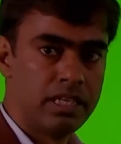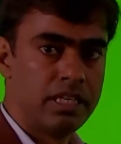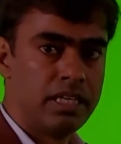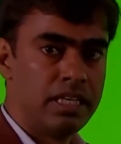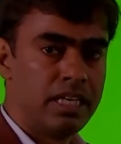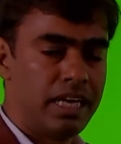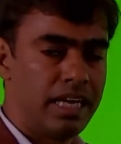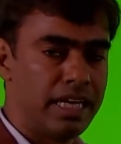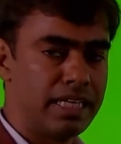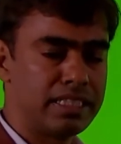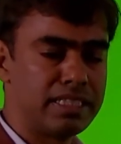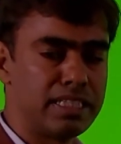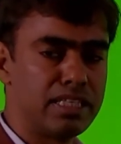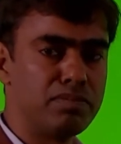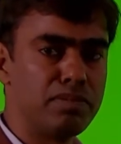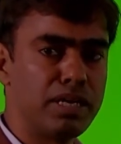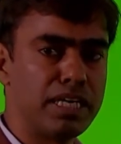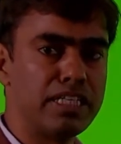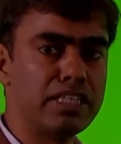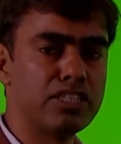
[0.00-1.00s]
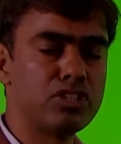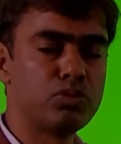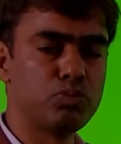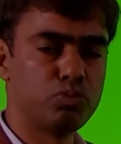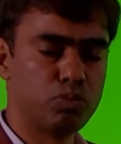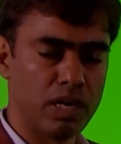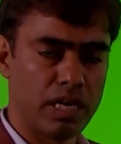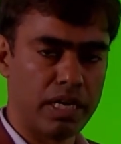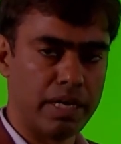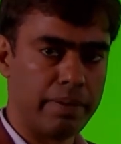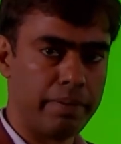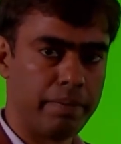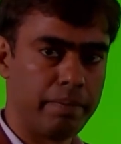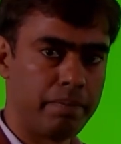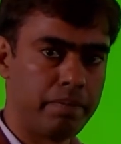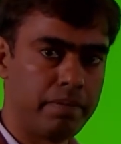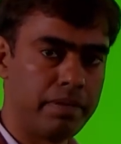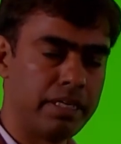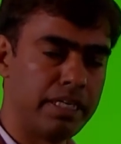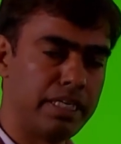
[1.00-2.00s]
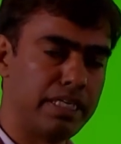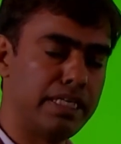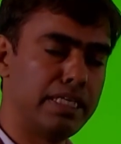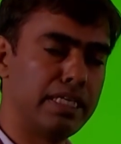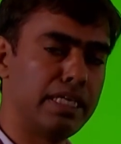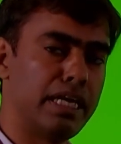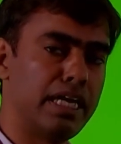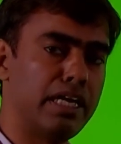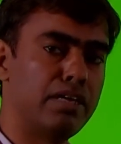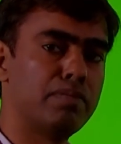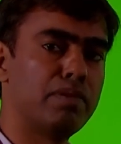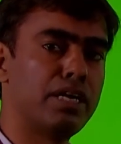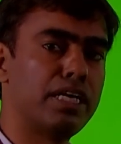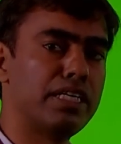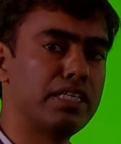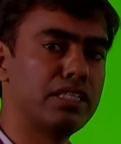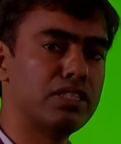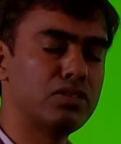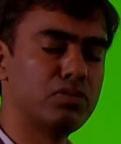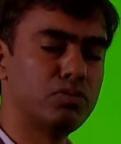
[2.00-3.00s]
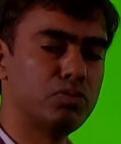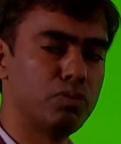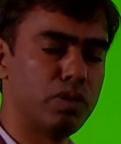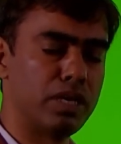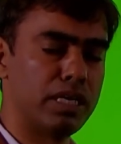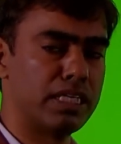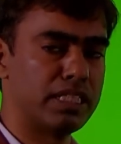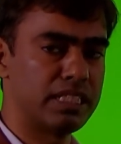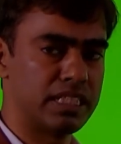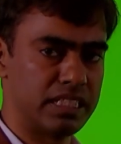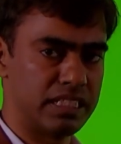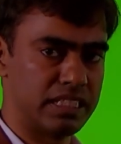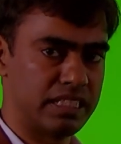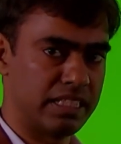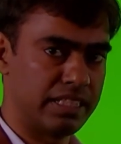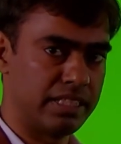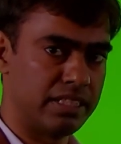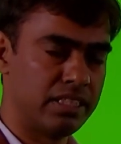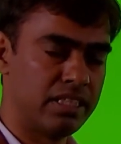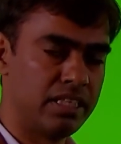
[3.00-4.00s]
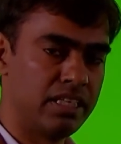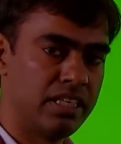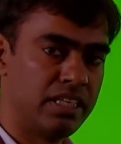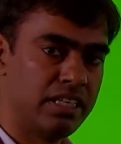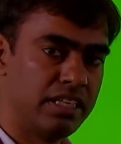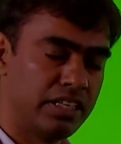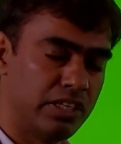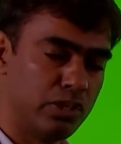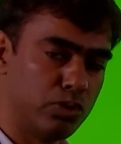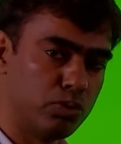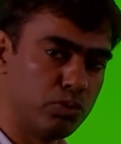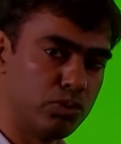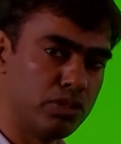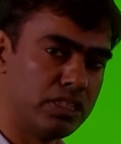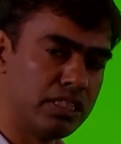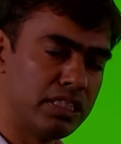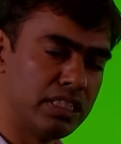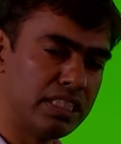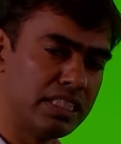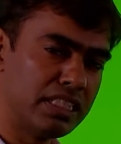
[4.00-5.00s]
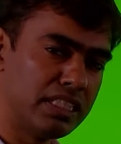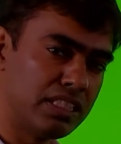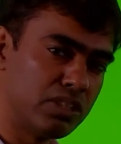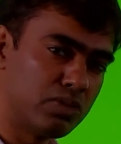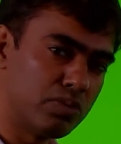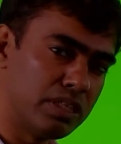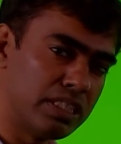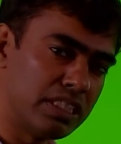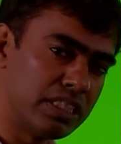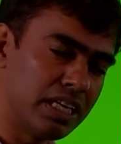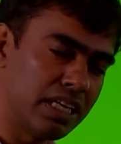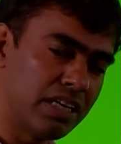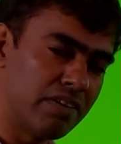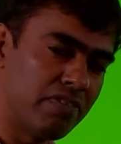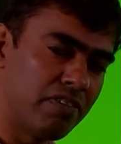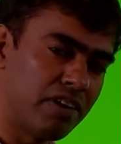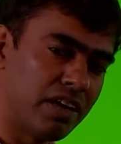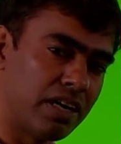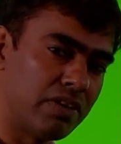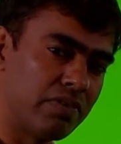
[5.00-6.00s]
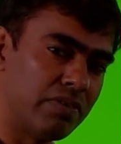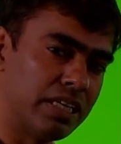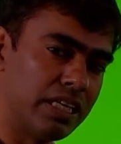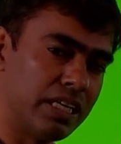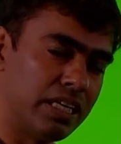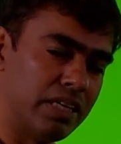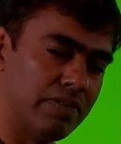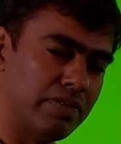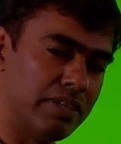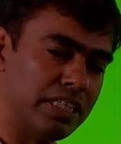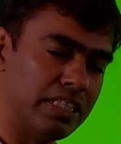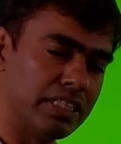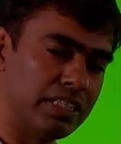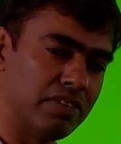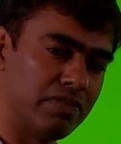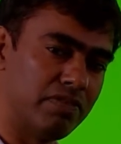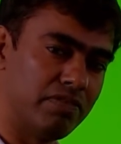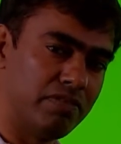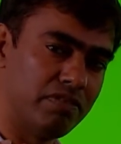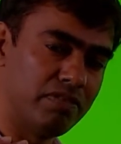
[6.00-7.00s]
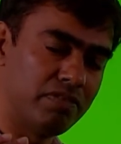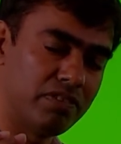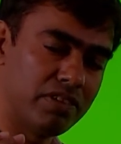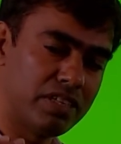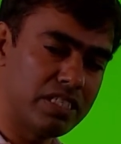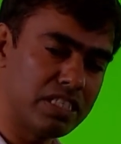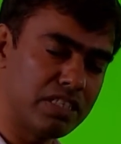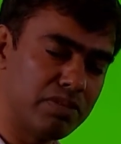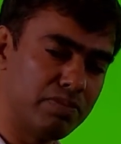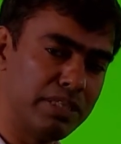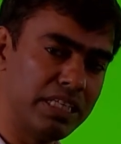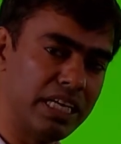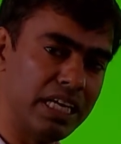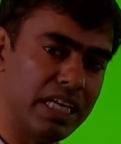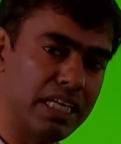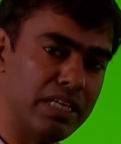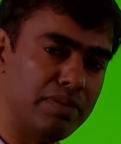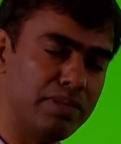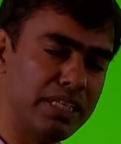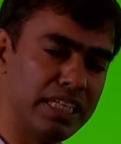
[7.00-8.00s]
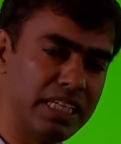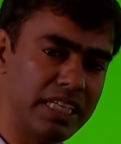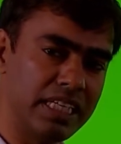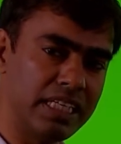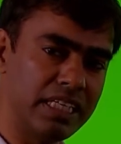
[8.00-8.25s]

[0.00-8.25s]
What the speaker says: xn minus 1 in a n minus 1th stage. Due to this reason, this one is called forward elimination. First we eliminate